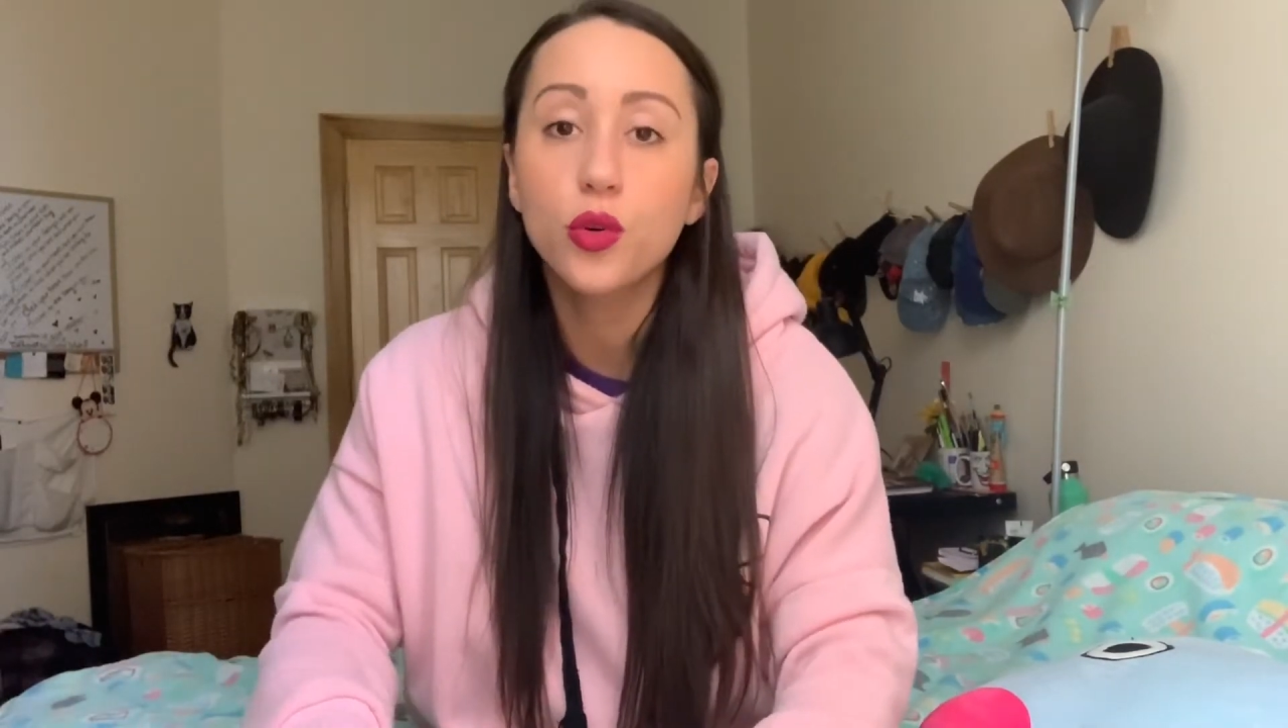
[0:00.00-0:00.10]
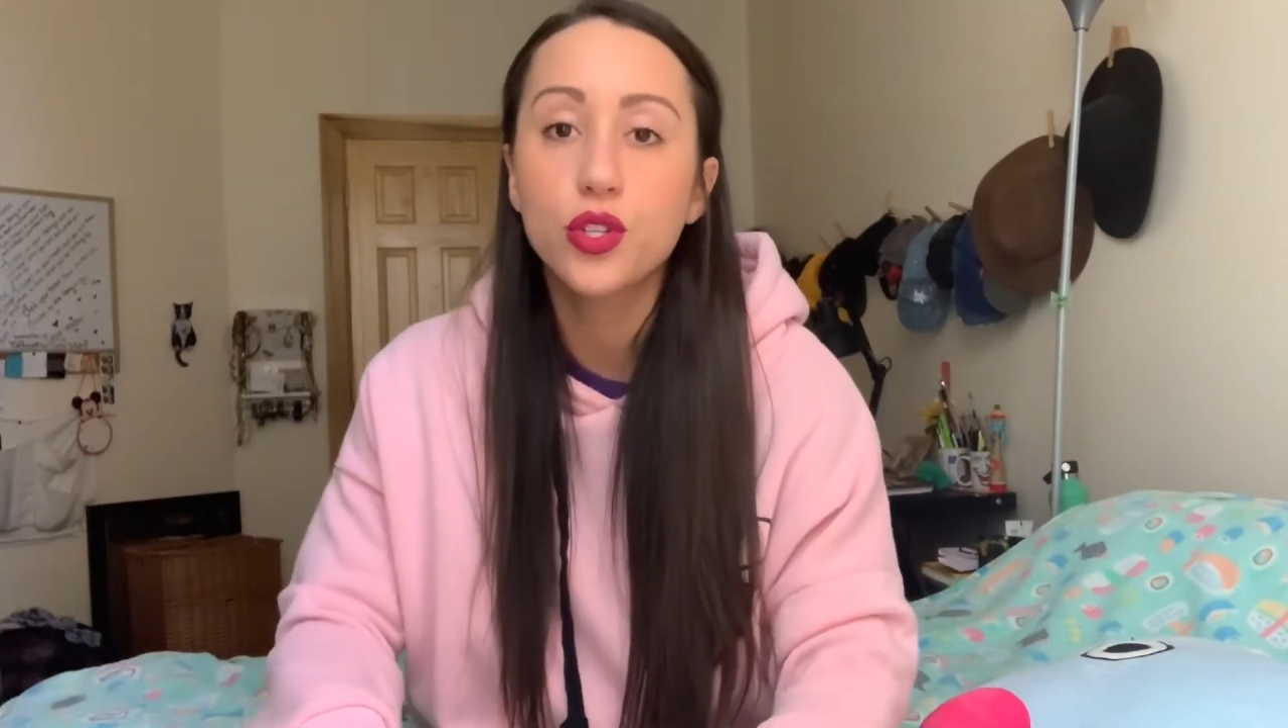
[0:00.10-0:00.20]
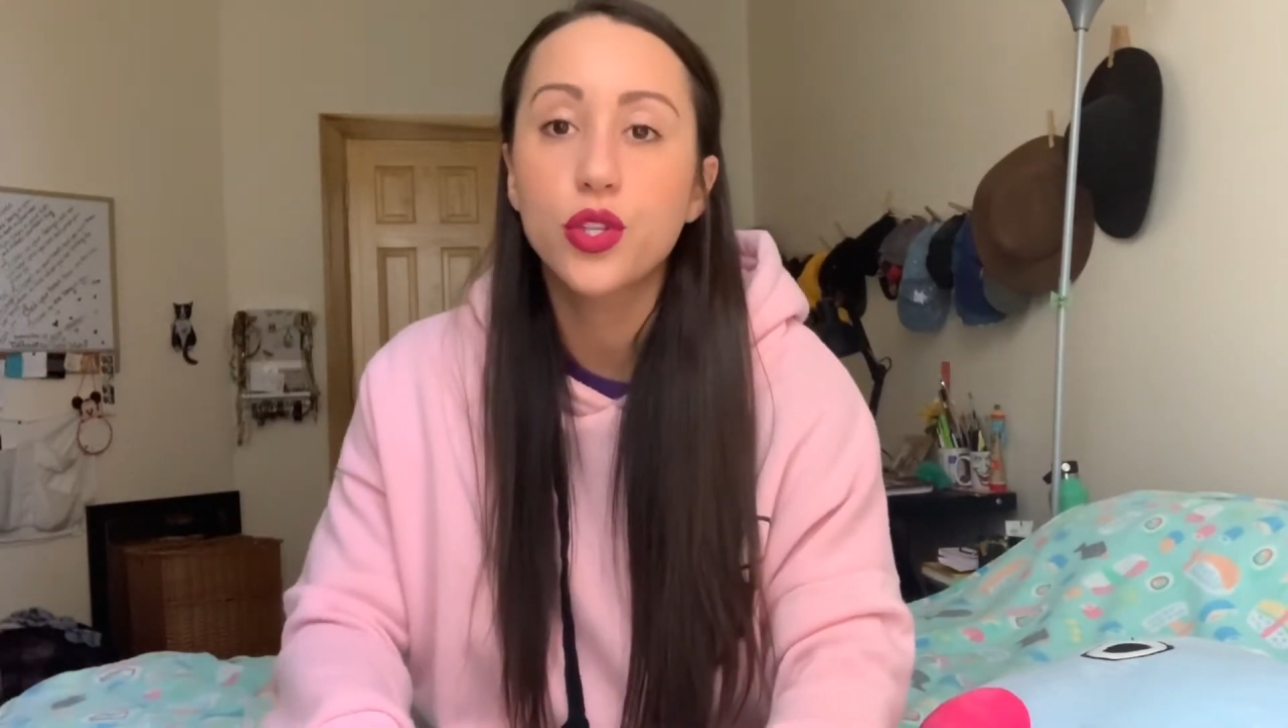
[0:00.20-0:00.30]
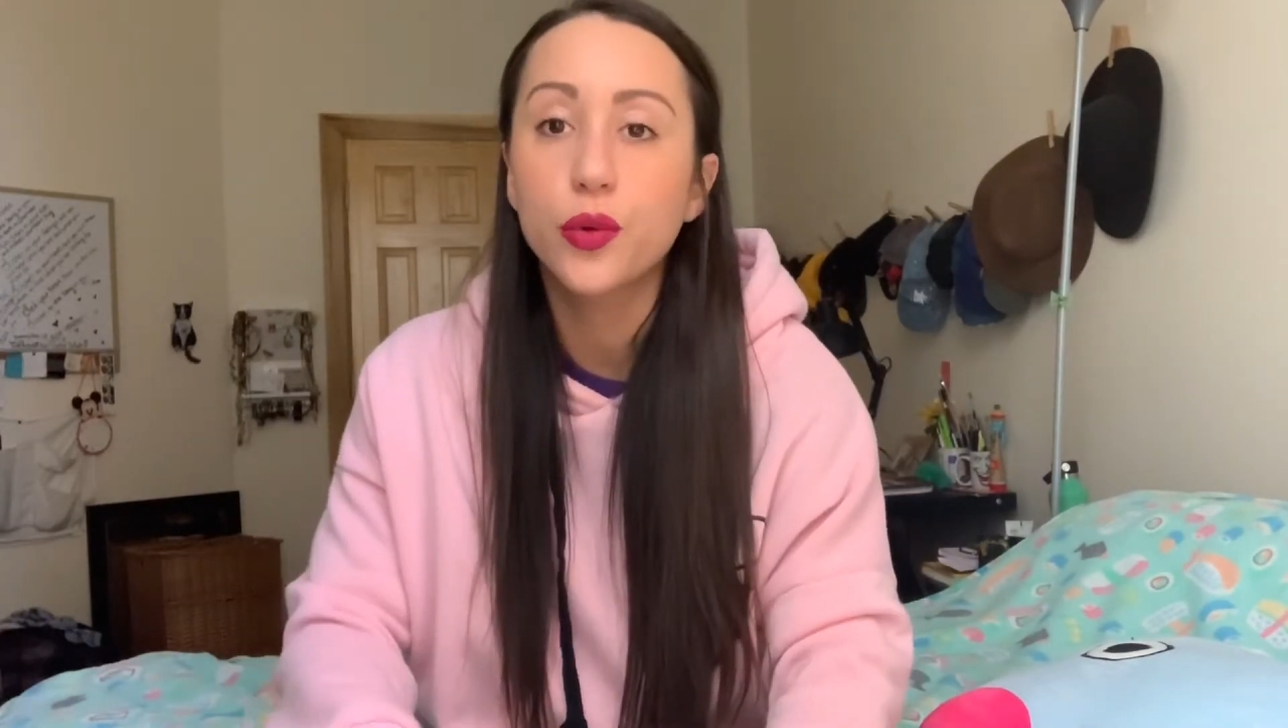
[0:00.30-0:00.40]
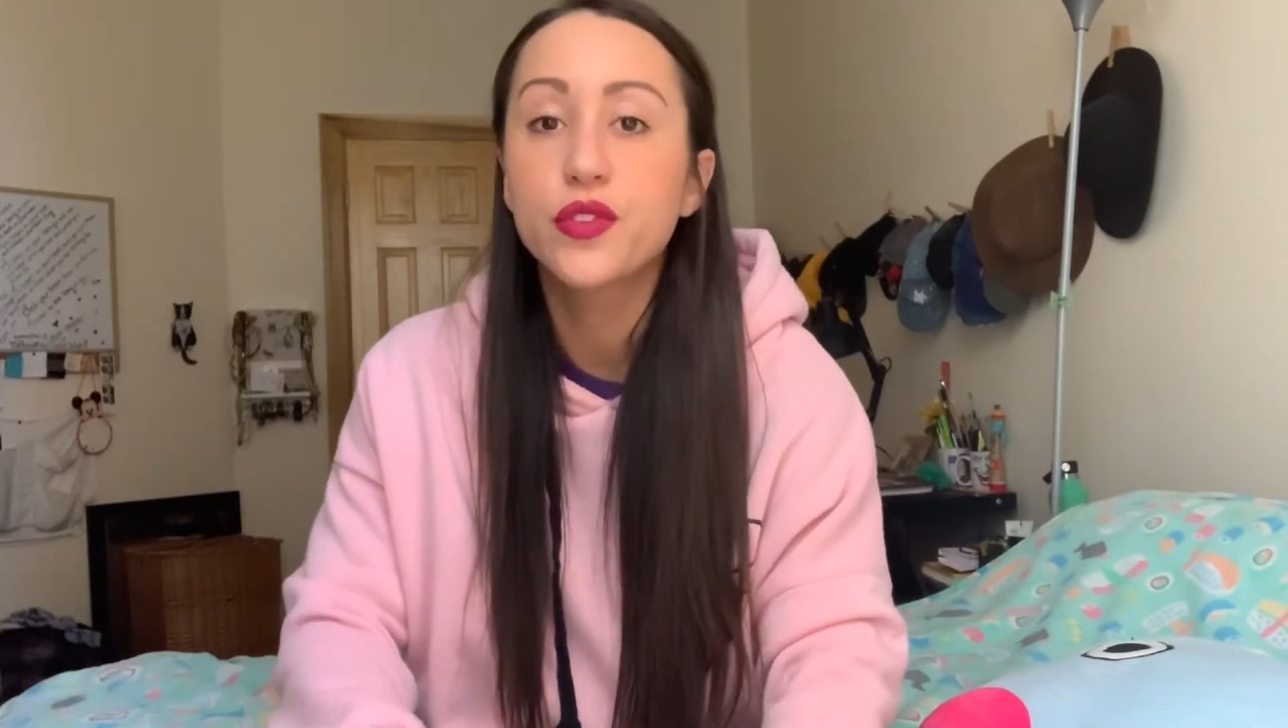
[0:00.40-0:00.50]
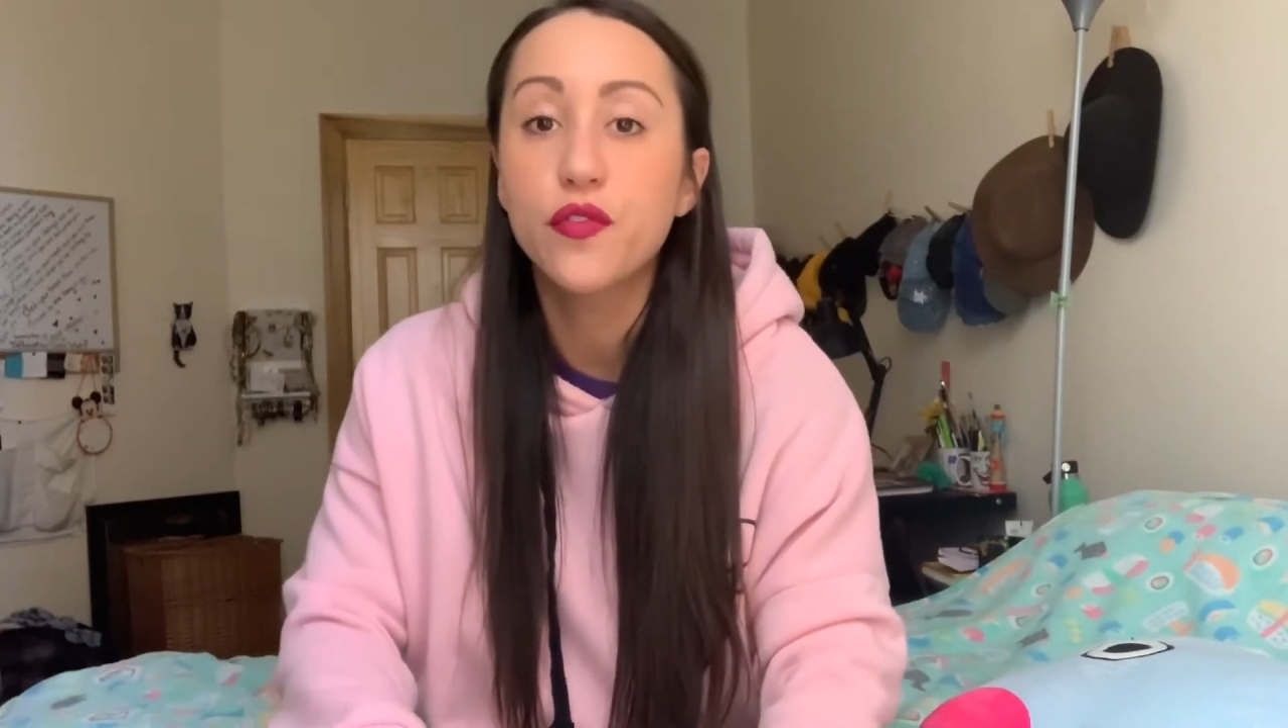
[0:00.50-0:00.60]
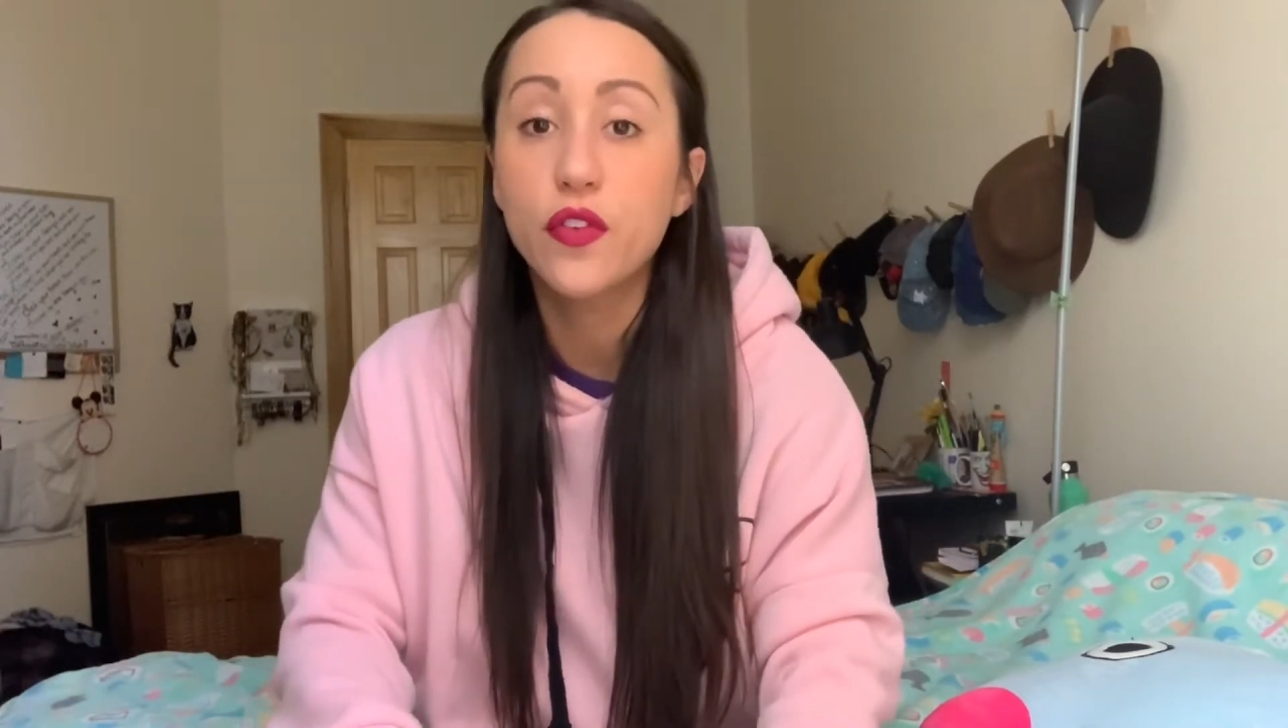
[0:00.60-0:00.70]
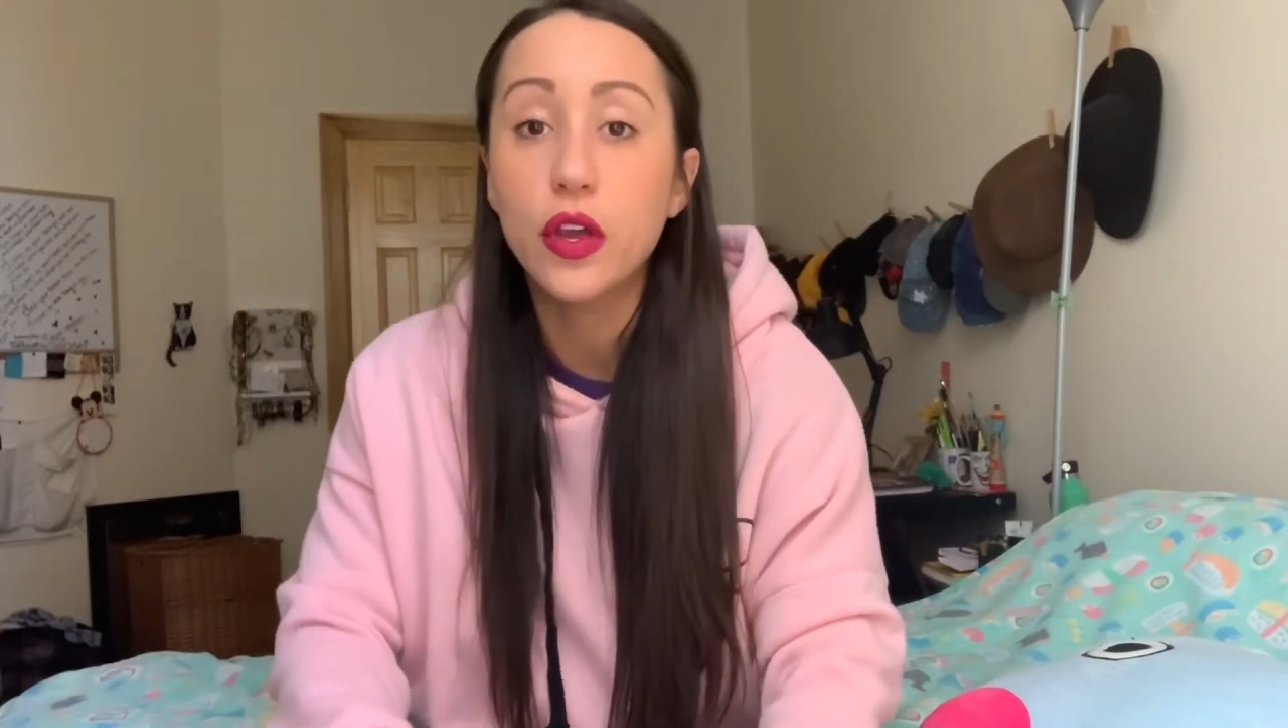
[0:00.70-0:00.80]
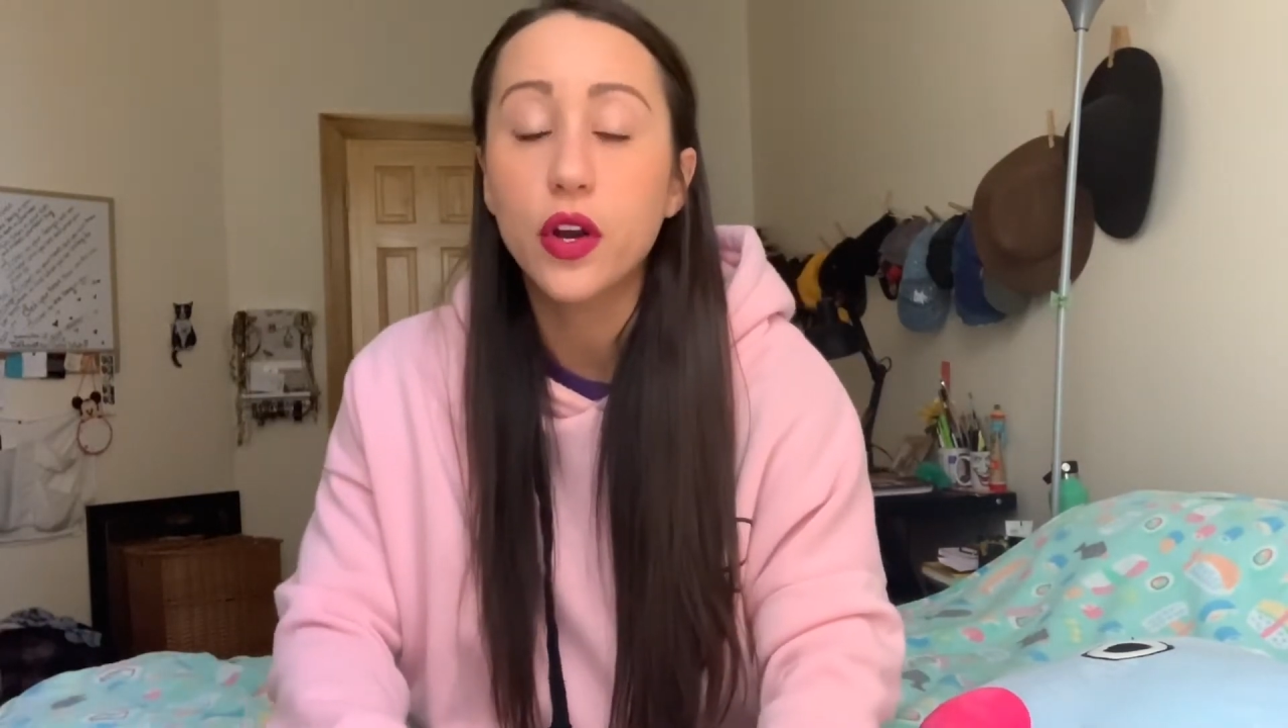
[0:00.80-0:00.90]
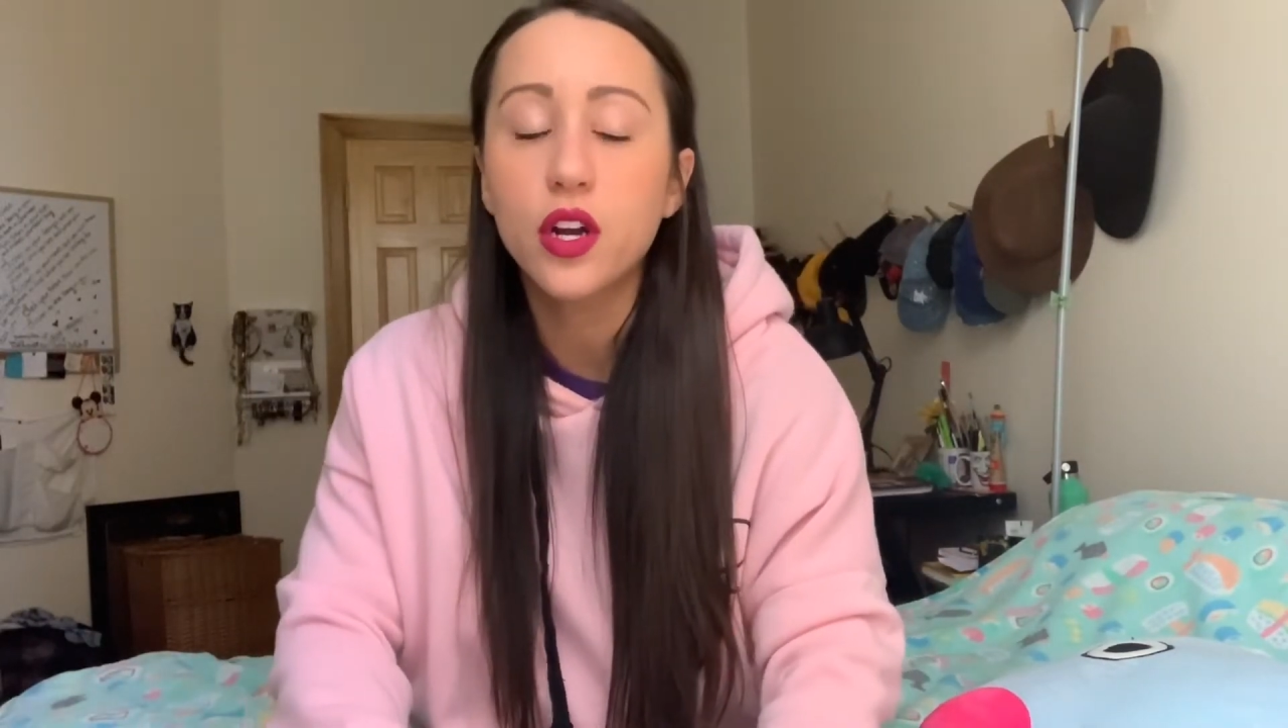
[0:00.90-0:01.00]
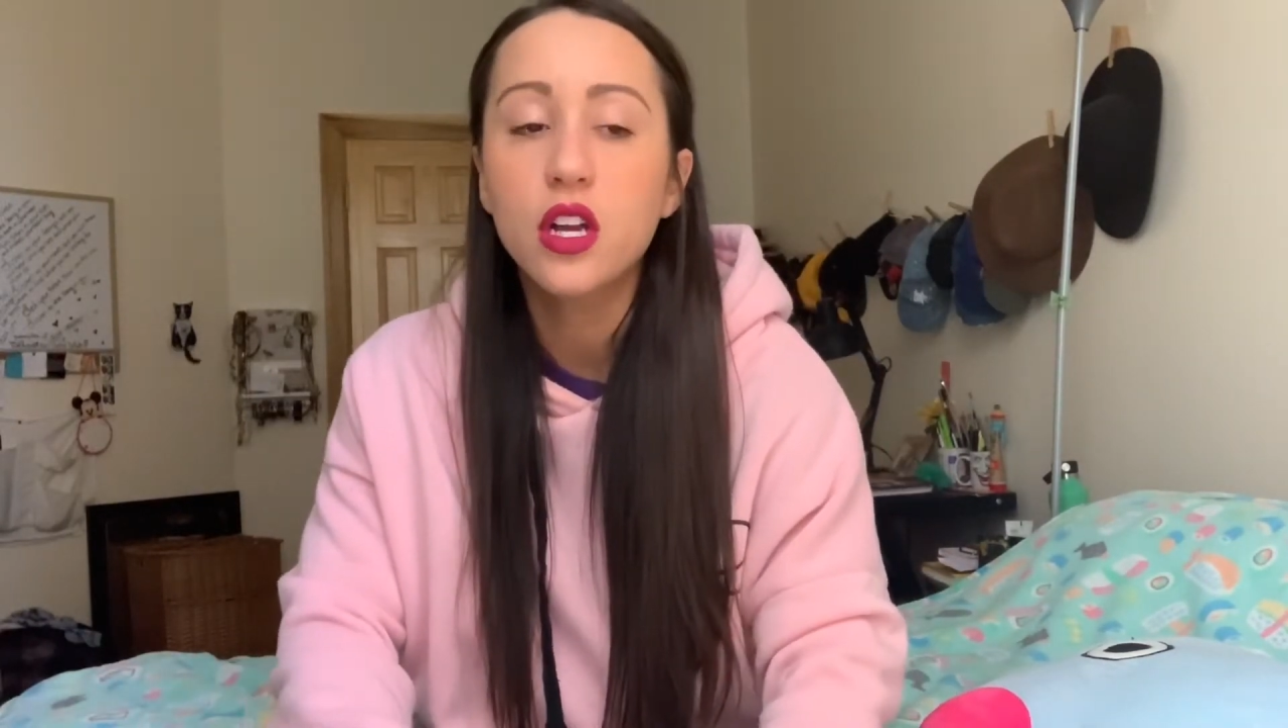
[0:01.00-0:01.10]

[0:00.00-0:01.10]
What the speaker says: so severe